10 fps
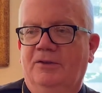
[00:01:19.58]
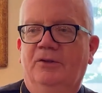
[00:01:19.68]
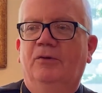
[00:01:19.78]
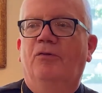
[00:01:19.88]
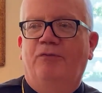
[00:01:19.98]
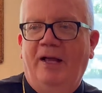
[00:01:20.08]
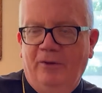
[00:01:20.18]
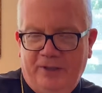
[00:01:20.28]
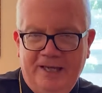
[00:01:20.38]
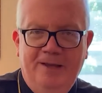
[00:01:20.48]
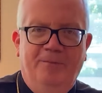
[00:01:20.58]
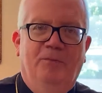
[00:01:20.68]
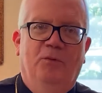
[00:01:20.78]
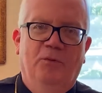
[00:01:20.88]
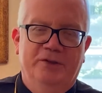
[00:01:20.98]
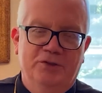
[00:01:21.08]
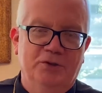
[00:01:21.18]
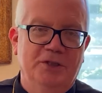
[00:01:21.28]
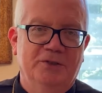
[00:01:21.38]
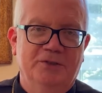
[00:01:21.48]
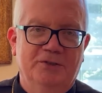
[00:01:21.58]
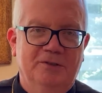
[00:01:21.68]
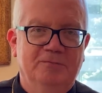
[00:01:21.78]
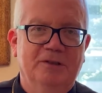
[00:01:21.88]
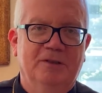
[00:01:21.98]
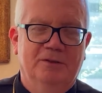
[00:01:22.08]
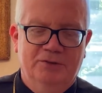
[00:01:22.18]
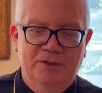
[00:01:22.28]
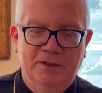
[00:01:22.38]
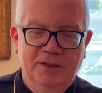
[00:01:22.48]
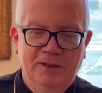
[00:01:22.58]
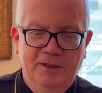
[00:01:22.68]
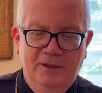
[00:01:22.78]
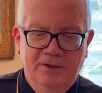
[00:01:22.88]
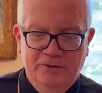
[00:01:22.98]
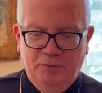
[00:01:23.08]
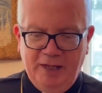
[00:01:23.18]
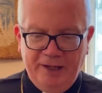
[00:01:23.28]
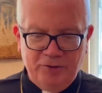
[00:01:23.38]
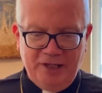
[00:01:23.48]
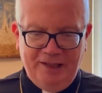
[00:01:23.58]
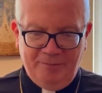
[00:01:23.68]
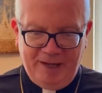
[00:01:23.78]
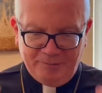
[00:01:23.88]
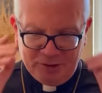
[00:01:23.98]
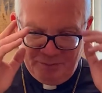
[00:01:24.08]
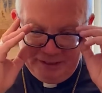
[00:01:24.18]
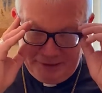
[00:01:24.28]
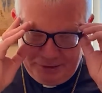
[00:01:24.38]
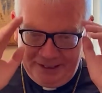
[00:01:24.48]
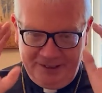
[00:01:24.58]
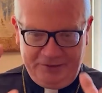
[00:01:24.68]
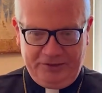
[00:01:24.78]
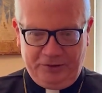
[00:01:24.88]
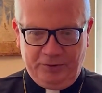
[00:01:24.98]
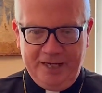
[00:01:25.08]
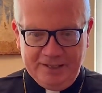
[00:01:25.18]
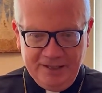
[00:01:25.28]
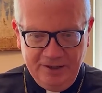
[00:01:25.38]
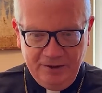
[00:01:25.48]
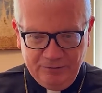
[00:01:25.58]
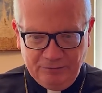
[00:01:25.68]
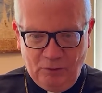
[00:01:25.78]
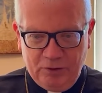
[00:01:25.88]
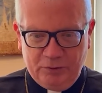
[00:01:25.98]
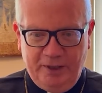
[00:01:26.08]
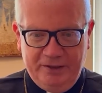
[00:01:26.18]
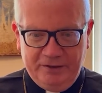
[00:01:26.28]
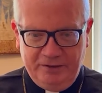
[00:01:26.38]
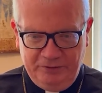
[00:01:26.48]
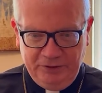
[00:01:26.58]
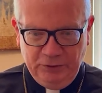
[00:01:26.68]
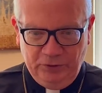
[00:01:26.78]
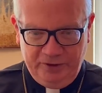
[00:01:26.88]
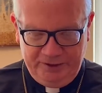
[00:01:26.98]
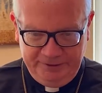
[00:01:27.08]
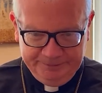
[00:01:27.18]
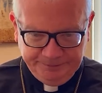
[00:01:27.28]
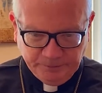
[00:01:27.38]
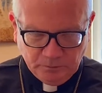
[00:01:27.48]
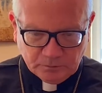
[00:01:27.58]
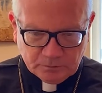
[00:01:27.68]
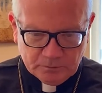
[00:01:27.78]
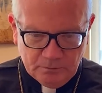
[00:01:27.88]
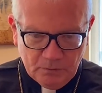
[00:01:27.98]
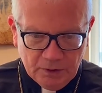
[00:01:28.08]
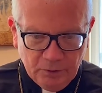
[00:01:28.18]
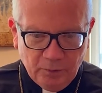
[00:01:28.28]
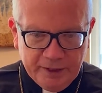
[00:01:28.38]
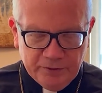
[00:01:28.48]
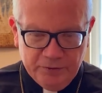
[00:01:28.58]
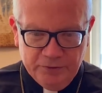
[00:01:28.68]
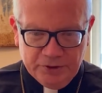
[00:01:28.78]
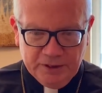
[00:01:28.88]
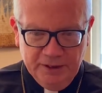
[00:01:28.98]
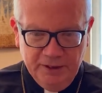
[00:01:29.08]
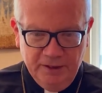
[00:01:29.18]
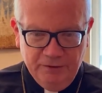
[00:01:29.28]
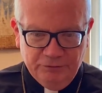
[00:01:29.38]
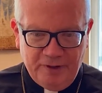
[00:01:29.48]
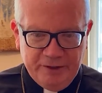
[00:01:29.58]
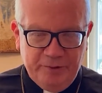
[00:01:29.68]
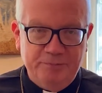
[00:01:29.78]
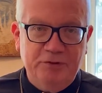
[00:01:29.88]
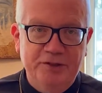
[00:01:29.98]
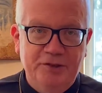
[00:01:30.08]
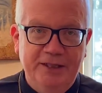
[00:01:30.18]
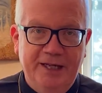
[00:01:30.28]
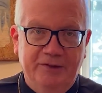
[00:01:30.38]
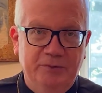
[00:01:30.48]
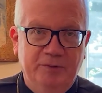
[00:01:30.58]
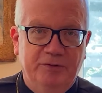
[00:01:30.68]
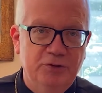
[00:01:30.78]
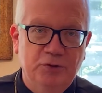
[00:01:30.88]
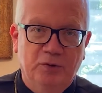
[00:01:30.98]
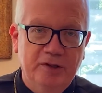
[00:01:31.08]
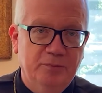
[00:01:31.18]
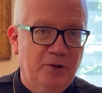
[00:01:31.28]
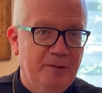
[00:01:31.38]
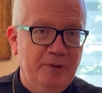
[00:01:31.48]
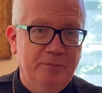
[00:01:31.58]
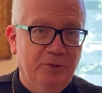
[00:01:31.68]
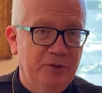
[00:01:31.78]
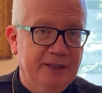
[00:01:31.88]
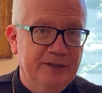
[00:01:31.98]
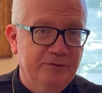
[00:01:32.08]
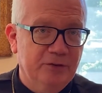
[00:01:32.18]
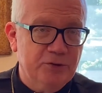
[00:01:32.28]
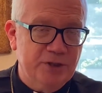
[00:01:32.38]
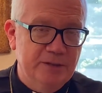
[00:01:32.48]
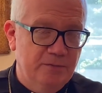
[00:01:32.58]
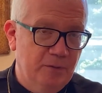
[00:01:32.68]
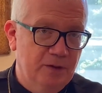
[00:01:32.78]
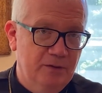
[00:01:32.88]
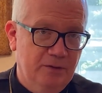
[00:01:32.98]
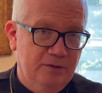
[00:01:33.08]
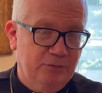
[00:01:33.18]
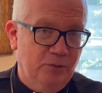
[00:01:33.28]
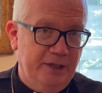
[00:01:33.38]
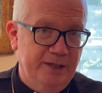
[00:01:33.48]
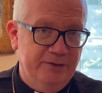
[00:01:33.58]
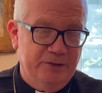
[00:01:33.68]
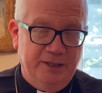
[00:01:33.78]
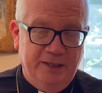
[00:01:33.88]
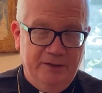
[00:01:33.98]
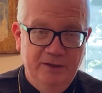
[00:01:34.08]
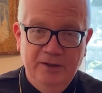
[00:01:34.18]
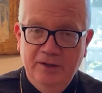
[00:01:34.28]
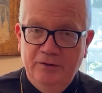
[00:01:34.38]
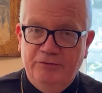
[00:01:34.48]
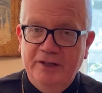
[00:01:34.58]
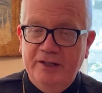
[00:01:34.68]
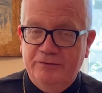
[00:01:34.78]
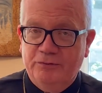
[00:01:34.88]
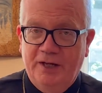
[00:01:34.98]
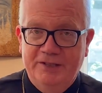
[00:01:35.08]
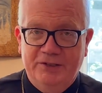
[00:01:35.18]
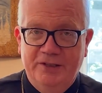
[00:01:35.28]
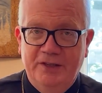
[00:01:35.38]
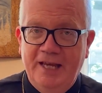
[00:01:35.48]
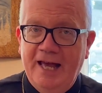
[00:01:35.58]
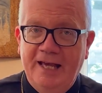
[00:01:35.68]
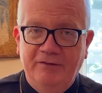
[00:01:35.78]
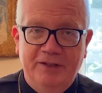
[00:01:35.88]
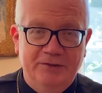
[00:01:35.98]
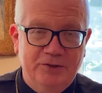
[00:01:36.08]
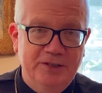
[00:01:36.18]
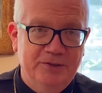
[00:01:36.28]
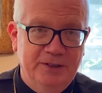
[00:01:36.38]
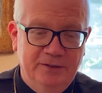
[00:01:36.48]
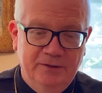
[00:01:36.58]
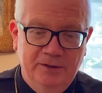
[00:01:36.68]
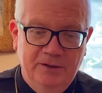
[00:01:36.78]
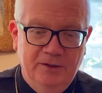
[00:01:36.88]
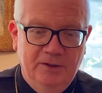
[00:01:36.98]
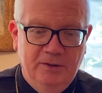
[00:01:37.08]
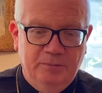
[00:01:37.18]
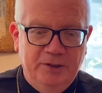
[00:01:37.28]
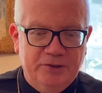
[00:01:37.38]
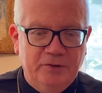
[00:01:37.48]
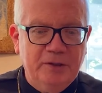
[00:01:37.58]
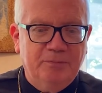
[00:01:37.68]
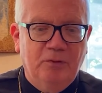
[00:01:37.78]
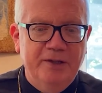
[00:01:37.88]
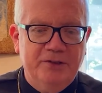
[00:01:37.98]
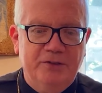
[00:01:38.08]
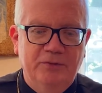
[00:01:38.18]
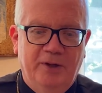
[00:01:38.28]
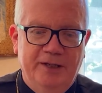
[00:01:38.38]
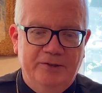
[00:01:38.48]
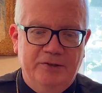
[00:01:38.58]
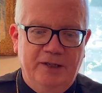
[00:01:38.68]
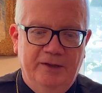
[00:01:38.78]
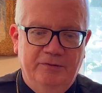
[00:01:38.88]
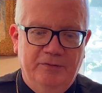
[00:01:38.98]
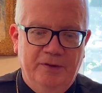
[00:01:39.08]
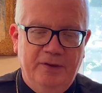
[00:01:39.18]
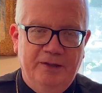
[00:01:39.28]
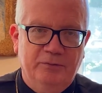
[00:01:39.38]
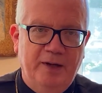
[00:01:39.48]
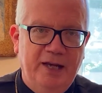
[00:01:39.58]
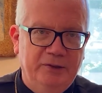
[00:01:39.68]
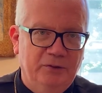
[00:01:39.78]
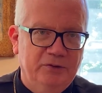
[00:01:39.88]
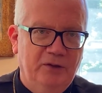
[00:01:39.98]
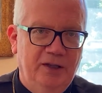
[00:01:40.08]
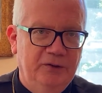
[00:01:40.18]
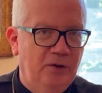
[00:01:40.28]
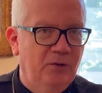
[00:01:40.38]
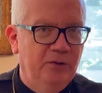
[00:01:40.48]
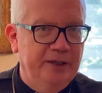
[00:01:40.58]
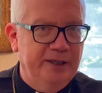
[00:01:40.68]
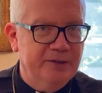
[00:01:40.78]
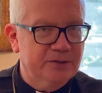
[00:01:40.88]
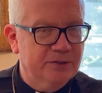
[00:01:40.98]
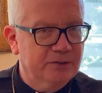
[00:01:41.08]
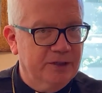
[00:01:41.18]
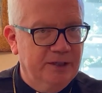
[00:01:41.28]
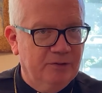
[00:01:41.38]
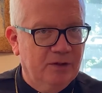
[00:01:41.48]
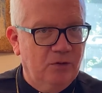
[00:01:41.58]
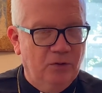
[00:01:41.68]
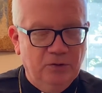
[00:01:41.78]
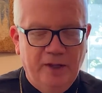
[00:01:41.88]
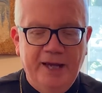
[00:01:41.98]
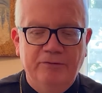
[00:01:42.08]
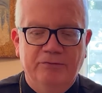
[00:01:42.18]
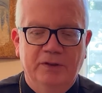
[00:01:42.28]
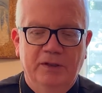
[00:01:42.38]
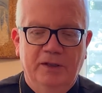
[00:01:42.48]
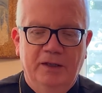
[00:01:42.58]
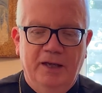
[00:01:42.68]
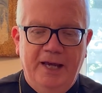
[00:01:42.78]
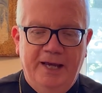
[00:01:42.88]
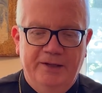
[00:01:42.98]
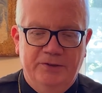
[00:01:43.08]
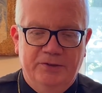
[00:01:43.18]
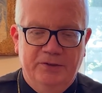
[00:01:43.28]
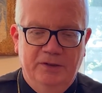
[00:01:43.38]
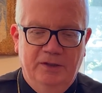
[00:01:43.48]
Go follow him once Jesus appears. So we honor John the Baptist because he is the great forerunner of the Lord, the one whose fiery preaching at the River Jordan brought people to conversion. Therefore, he's a figure for us in the Advent season. But he certainly points to us of that radical call to holiness, to give our whole life as